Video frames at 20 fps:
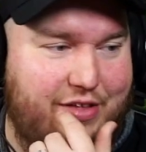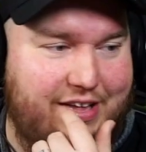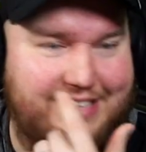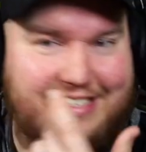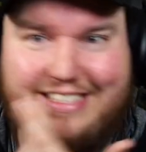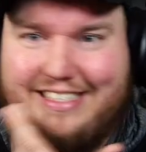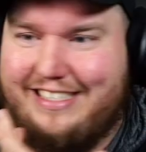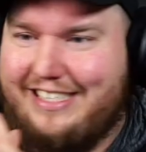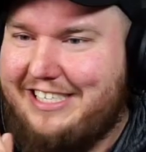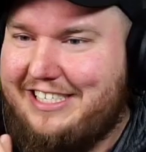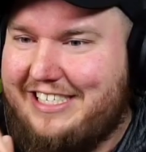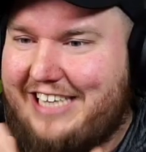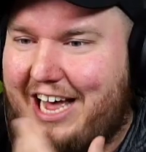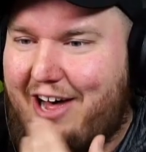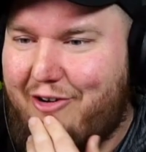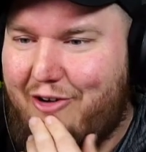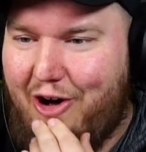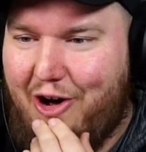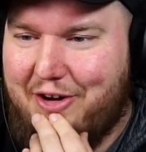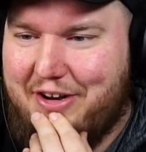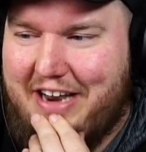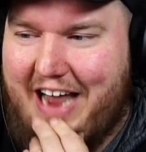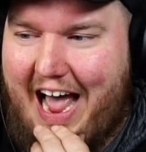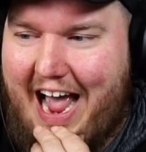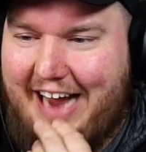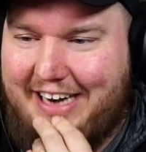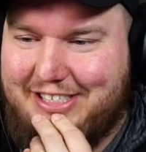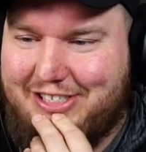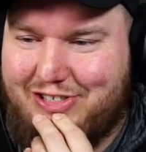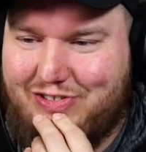This is a Town Hall
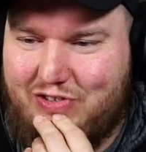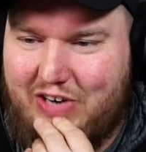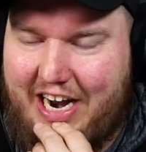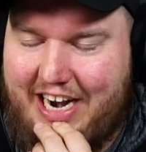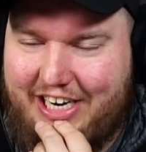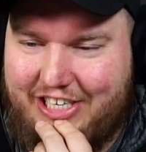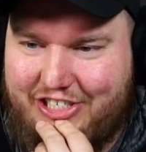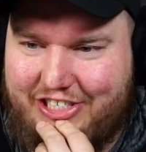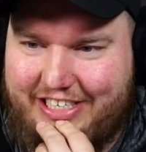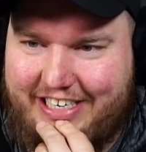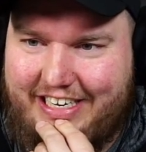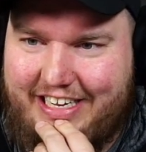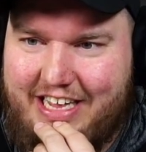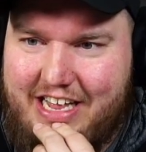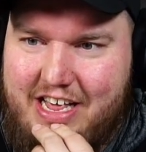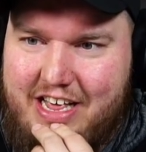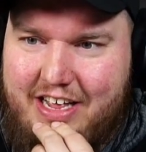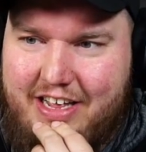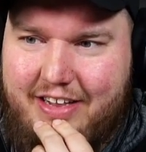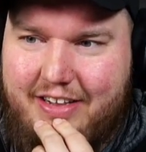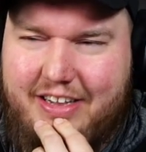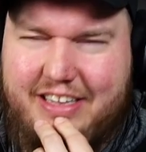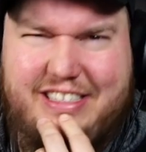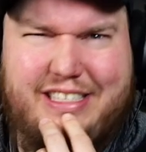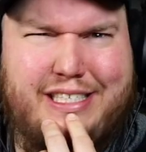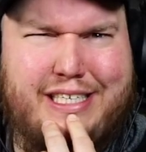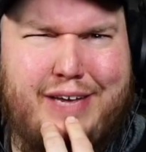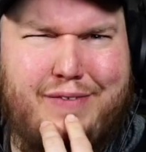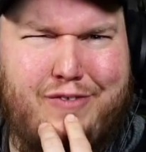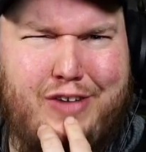9 strategy.
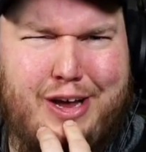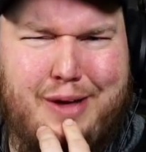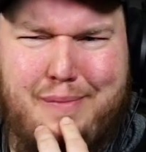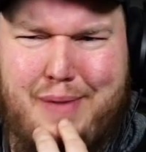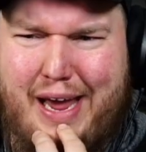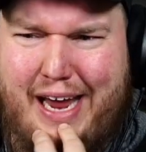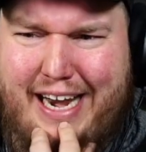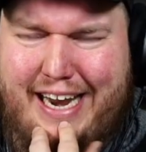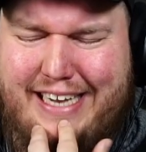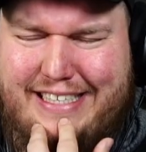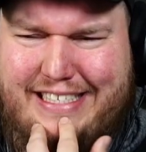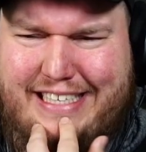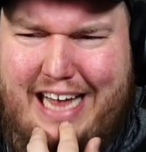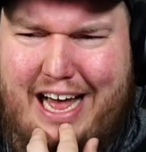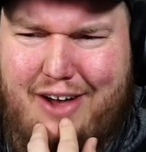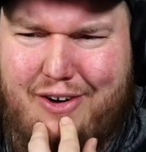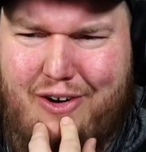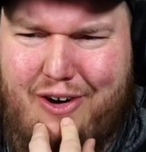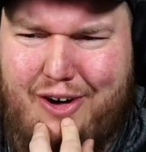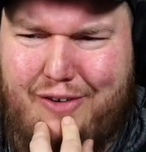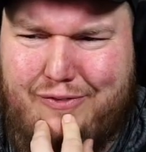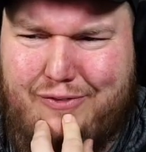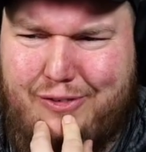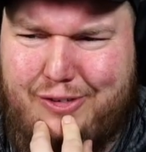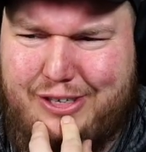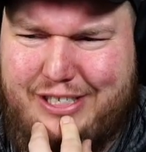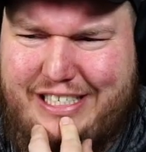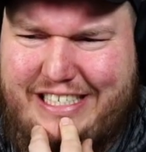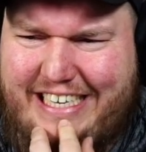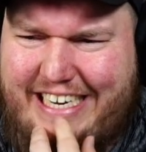Let's see if we can make it at Town Hall
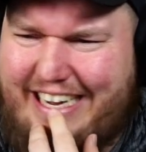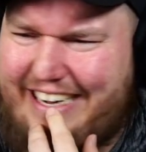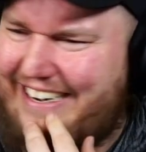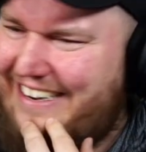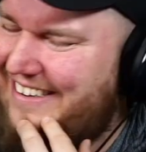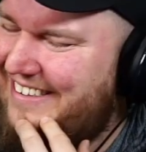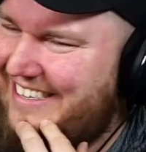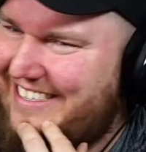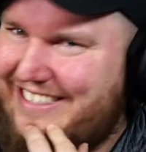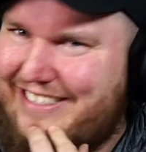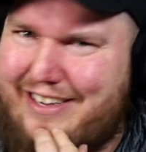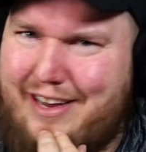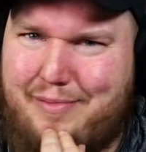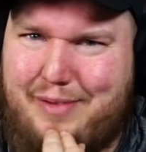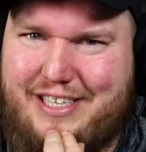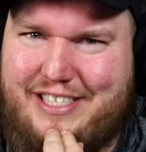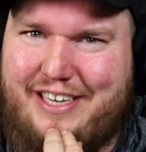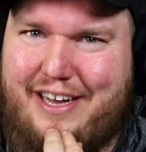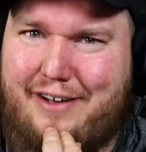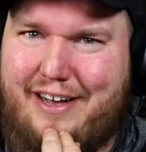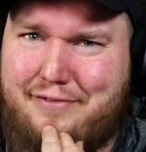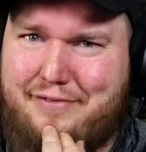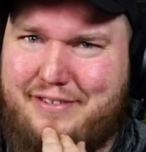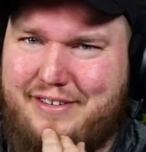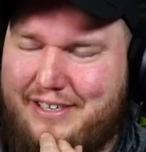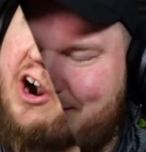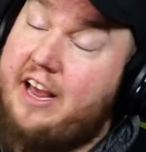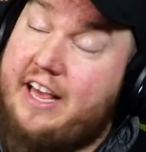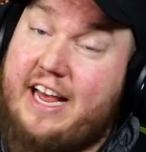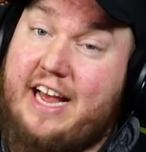14. Oh, this is going to be tough.
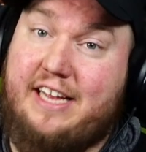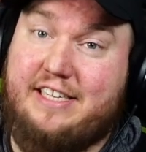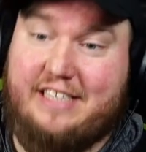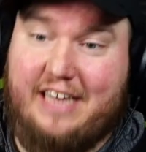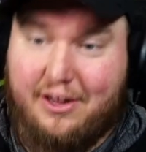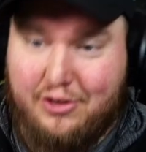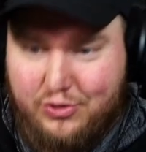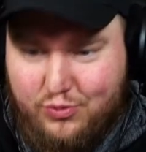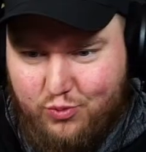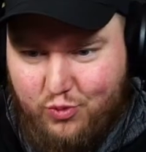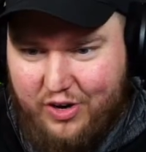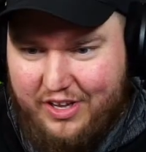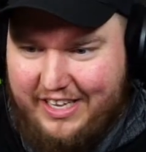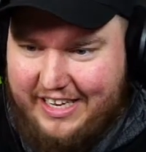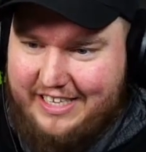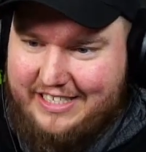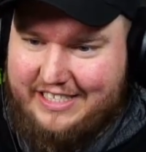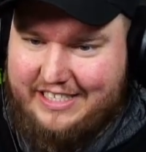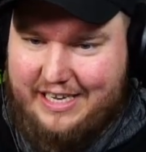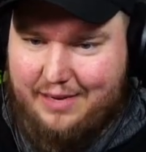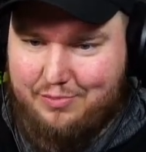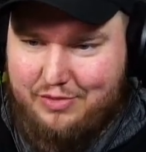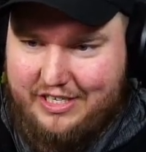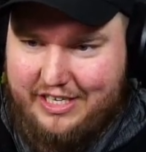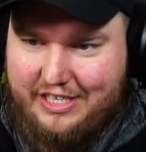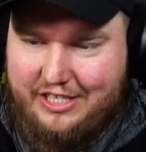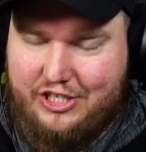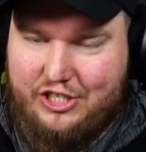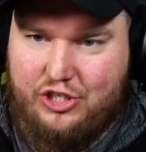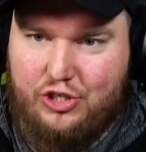Alrighty, guys. I was really
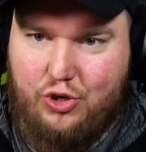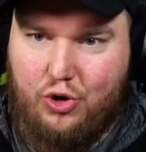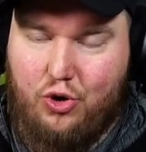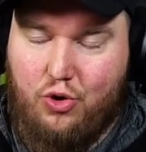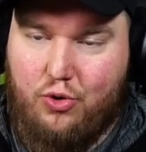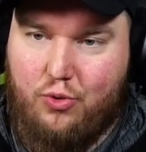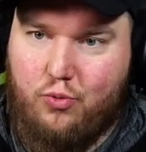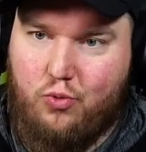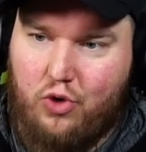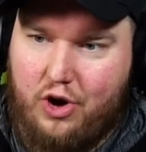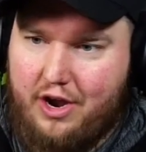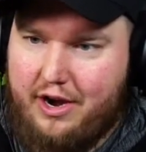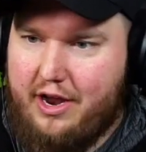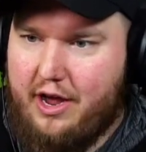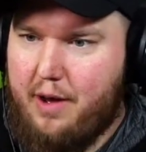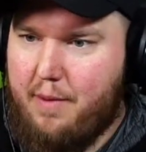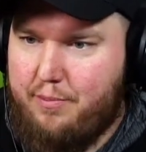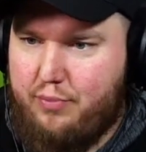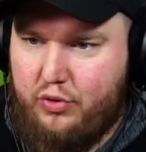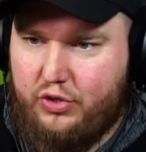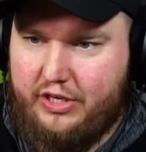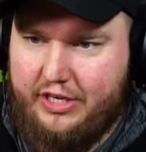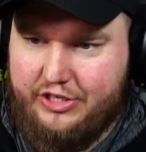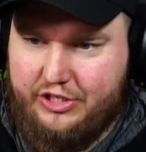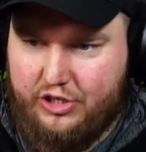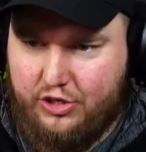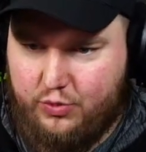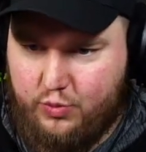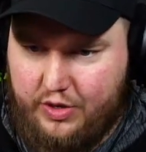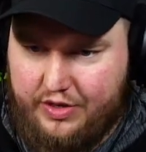tempted to run a
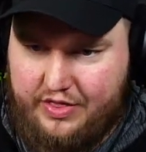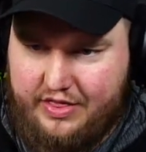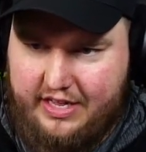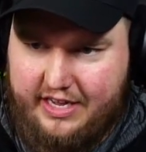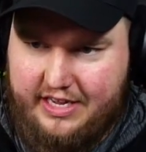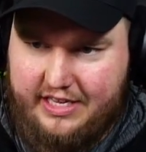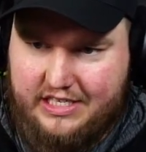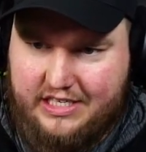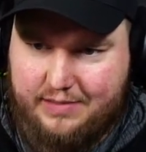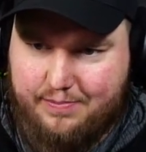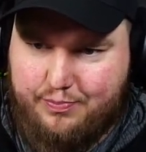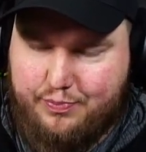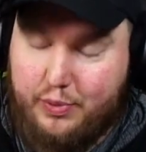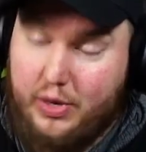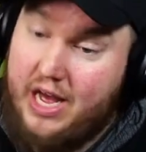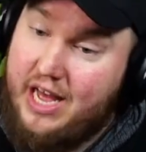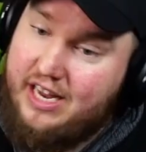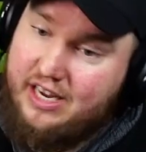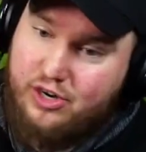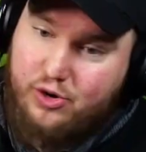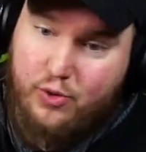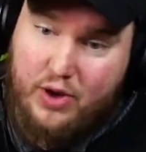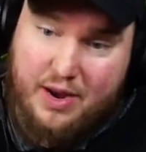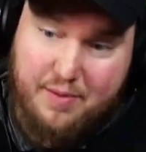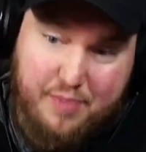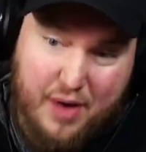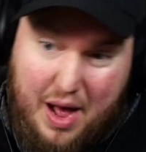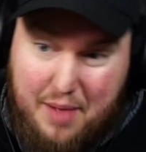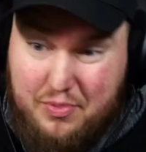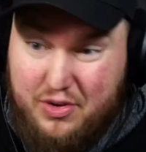Blizzard with this, but
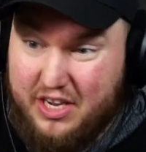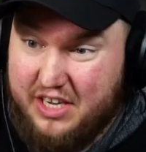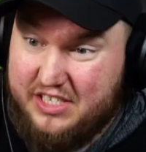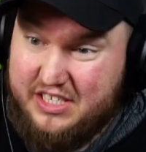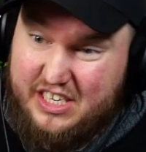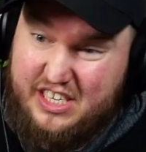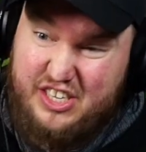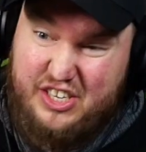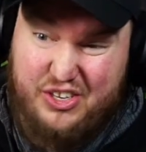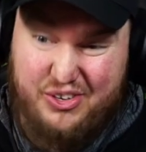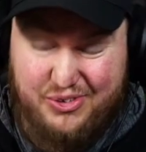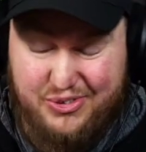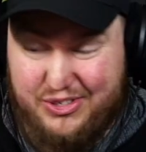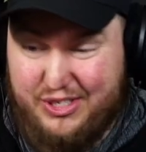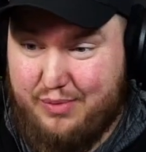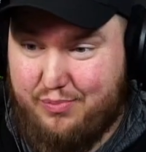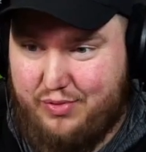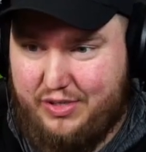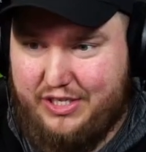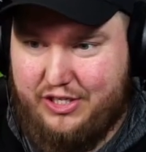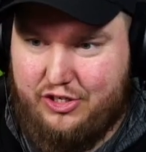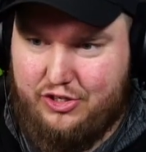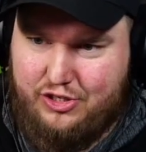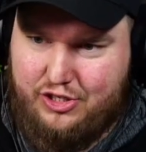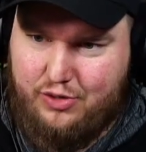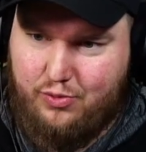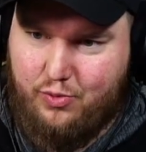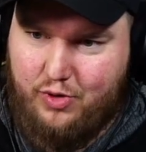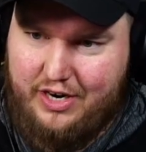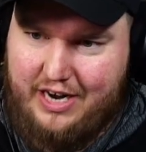Queen Pop doesn't use a Blizzard,
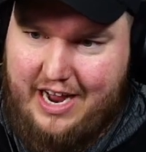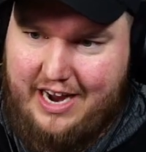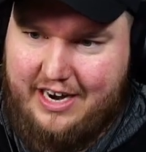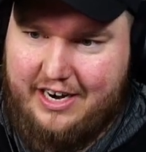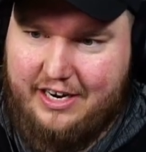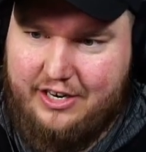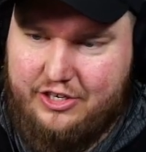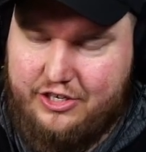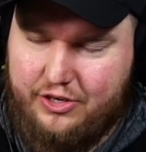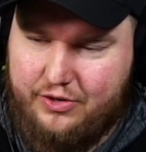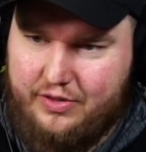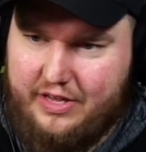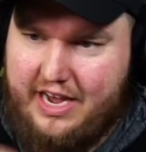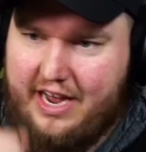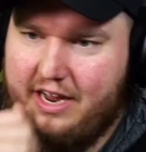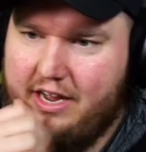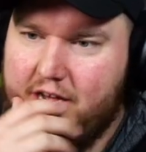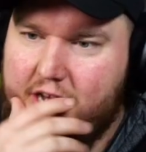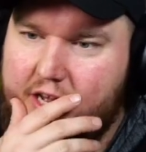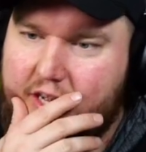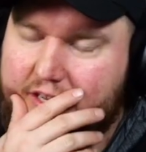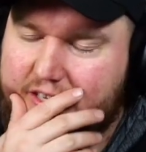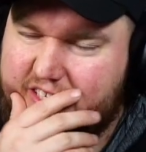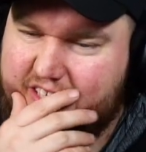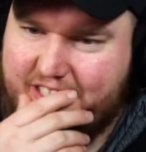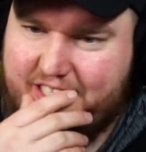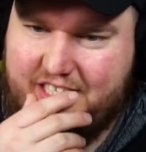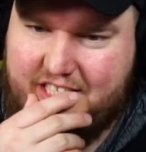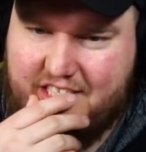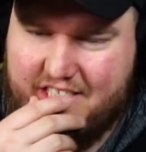so we're not going to do that.
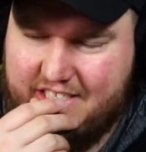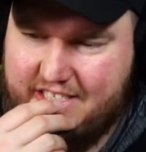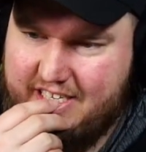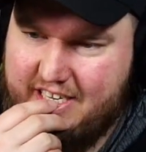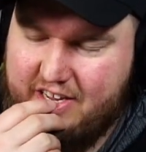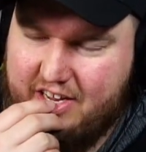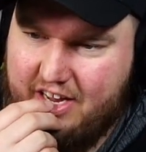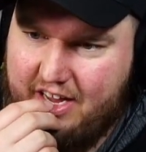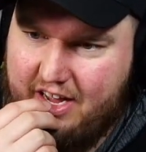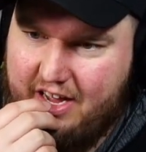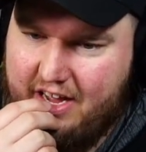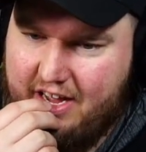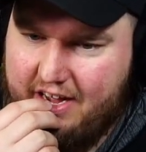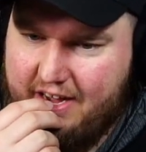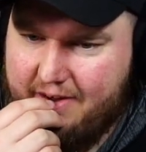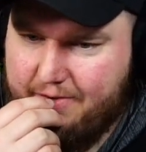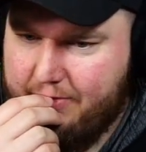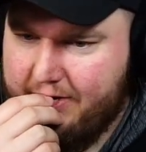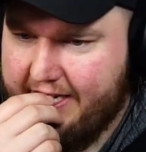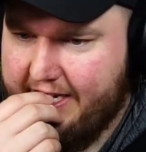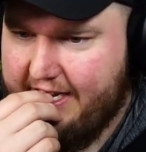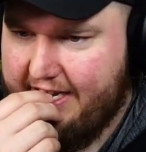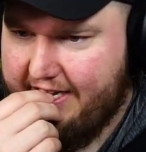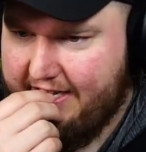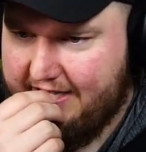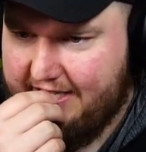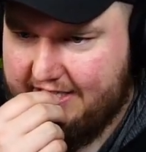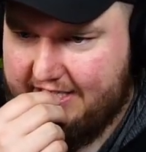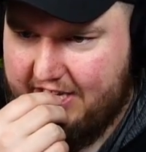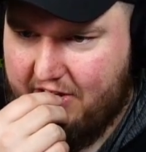Let's see. We need to
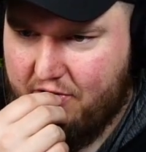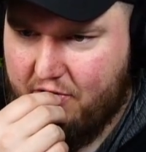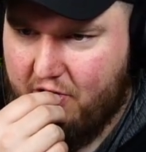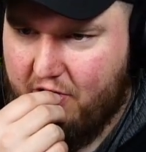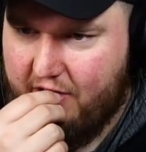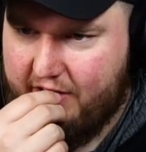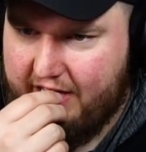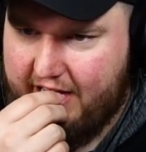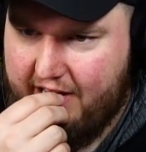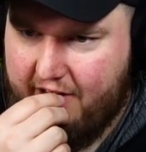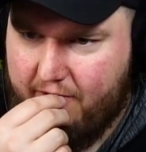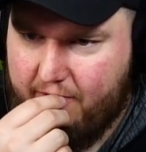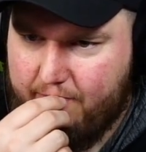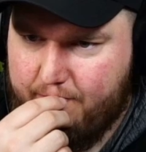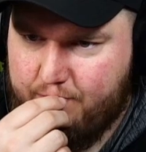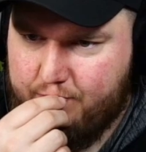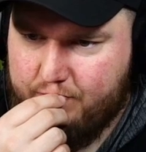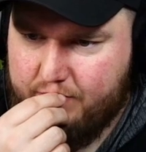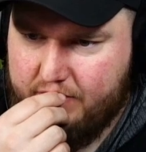get the Town Hall out.